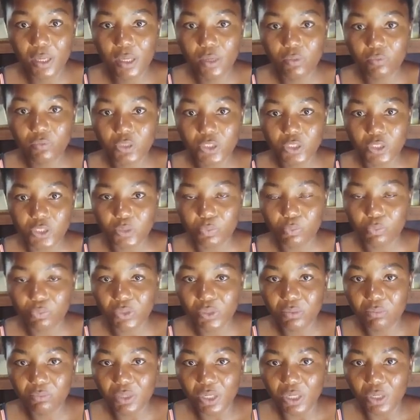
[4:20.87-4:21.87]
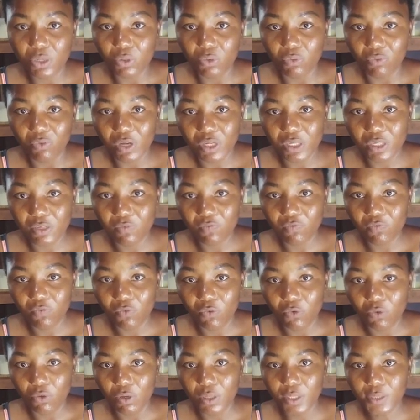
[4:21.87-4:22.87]
which is pre-made already
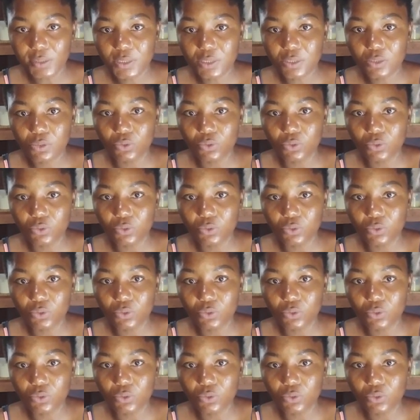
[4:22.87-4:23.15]
for us.